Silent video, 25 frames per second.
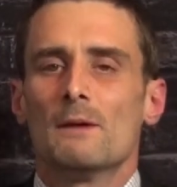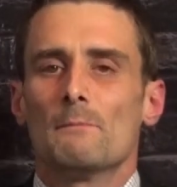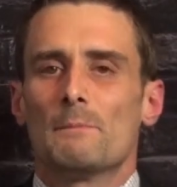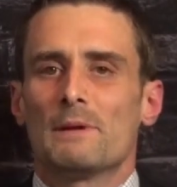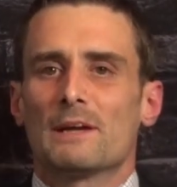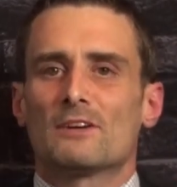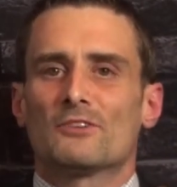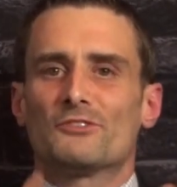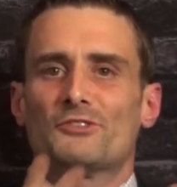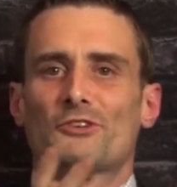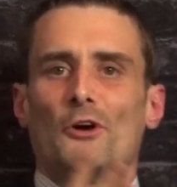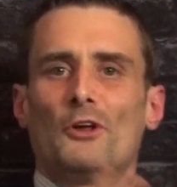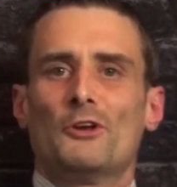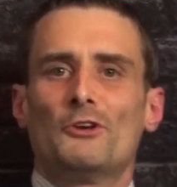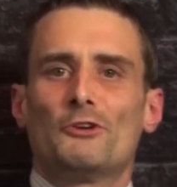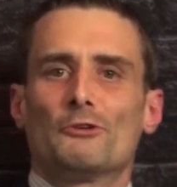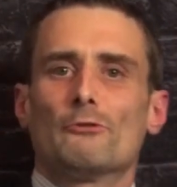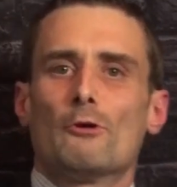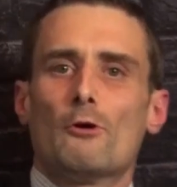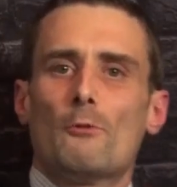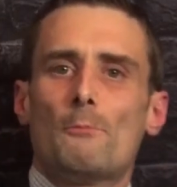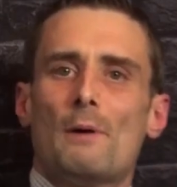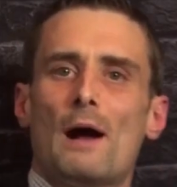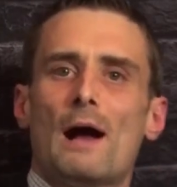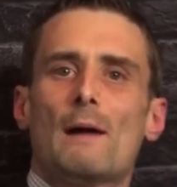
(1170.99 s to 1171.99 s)
because under
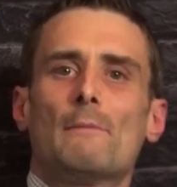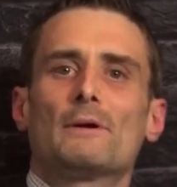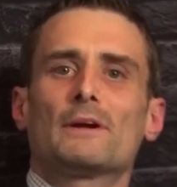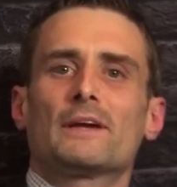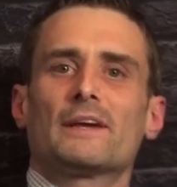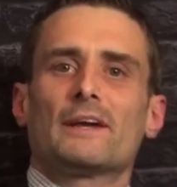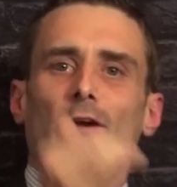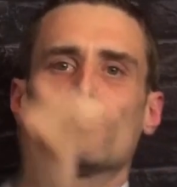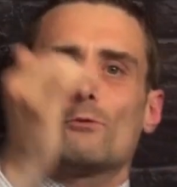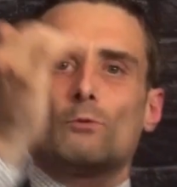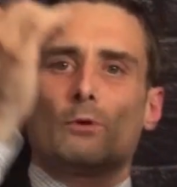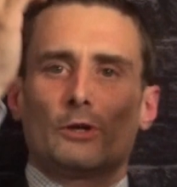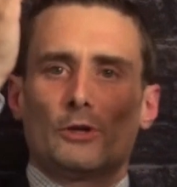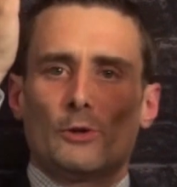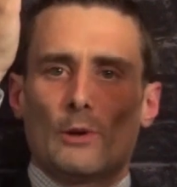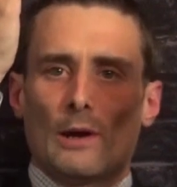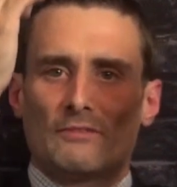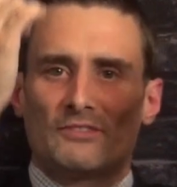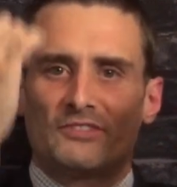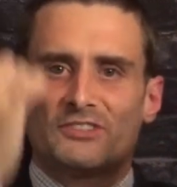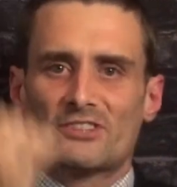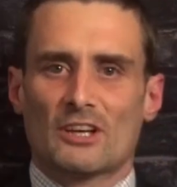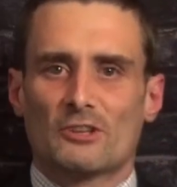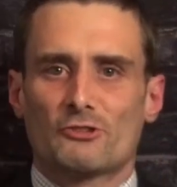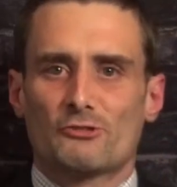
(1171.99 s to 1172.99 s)
Obamacare, where you
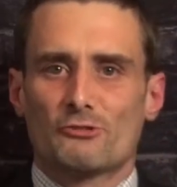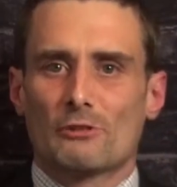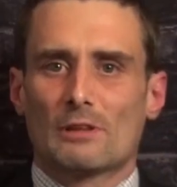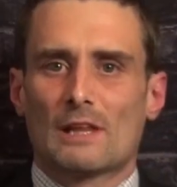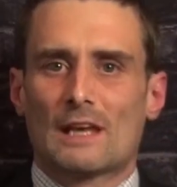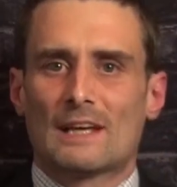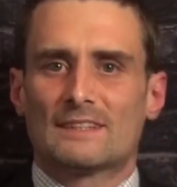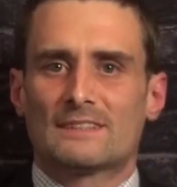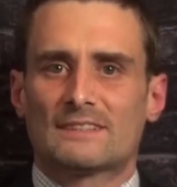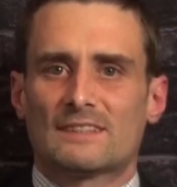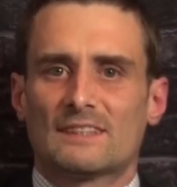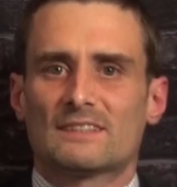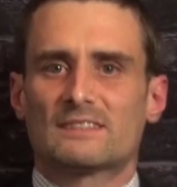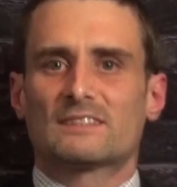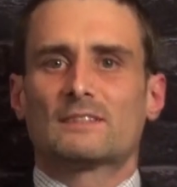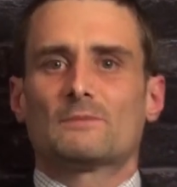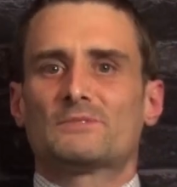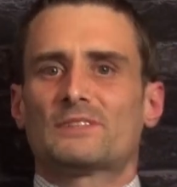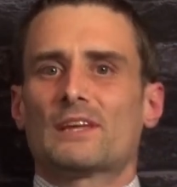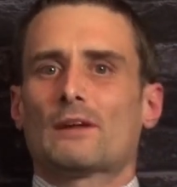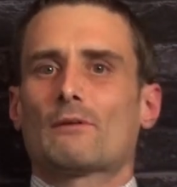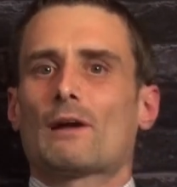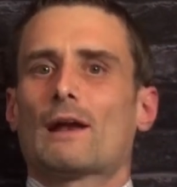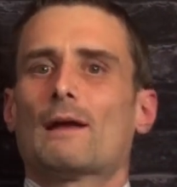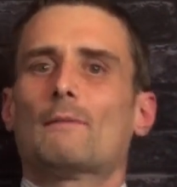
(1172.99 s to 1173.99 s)
have centralized systems,
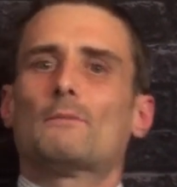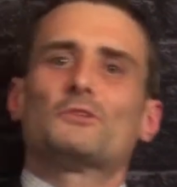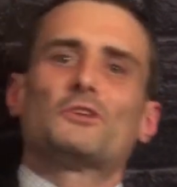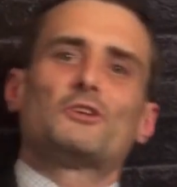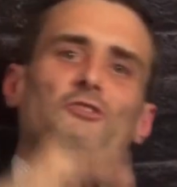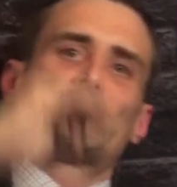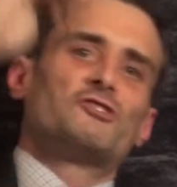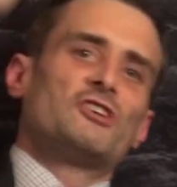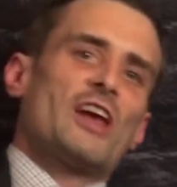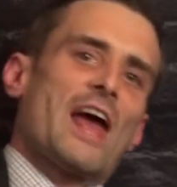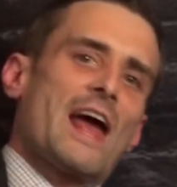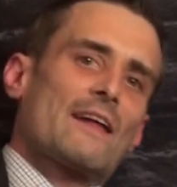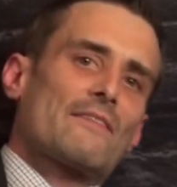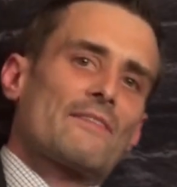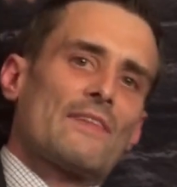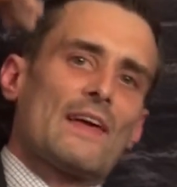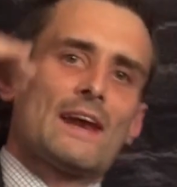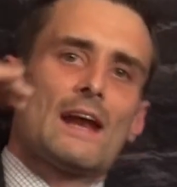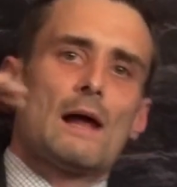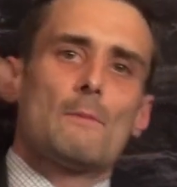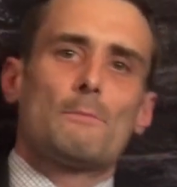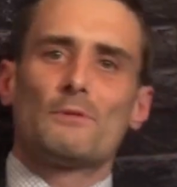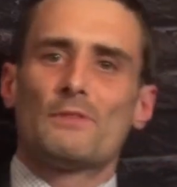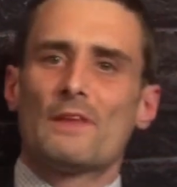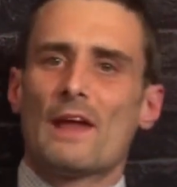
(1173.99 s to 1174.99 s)
they were able to jack
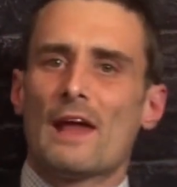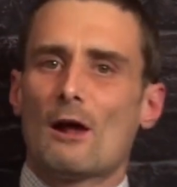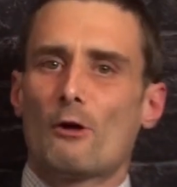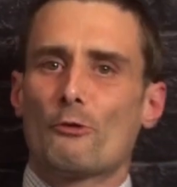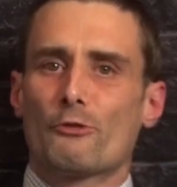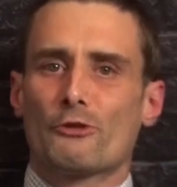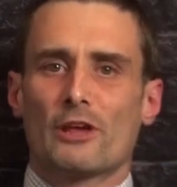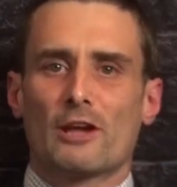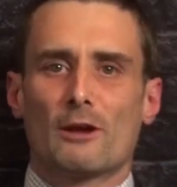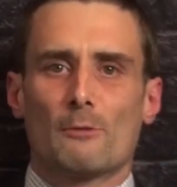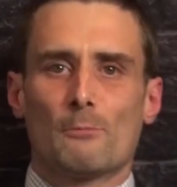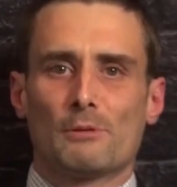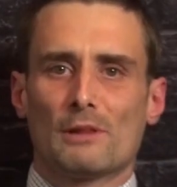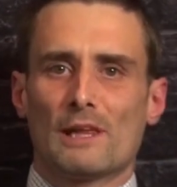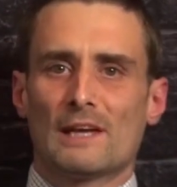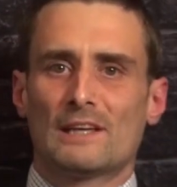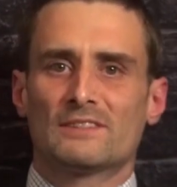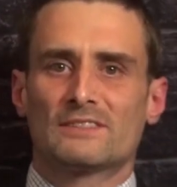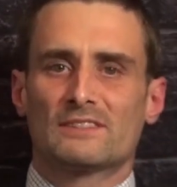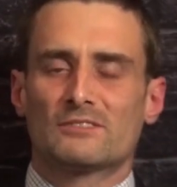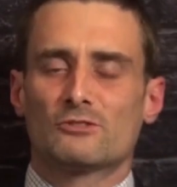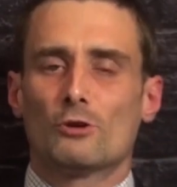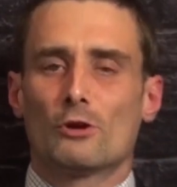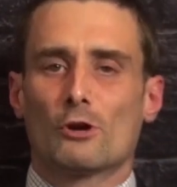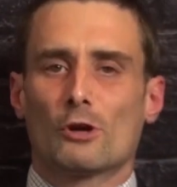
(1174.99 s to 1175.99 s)
that up and the healthcare
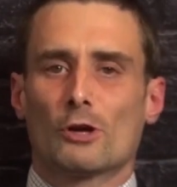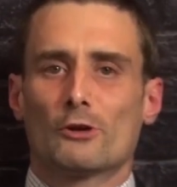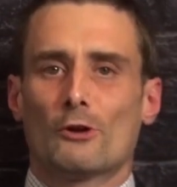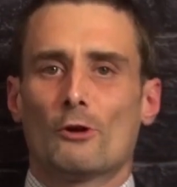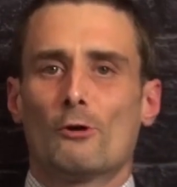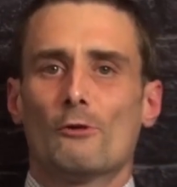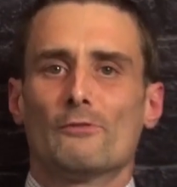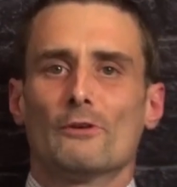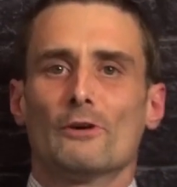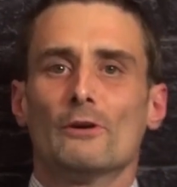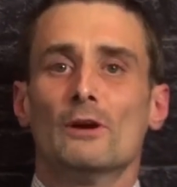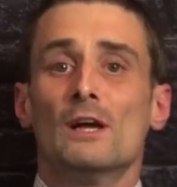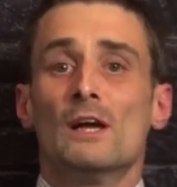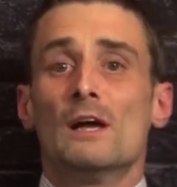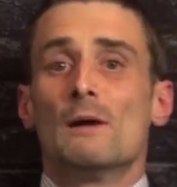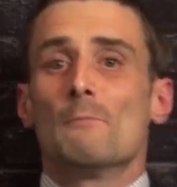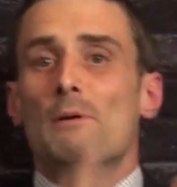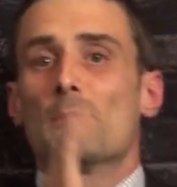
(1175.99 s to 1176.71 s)
plans took it over.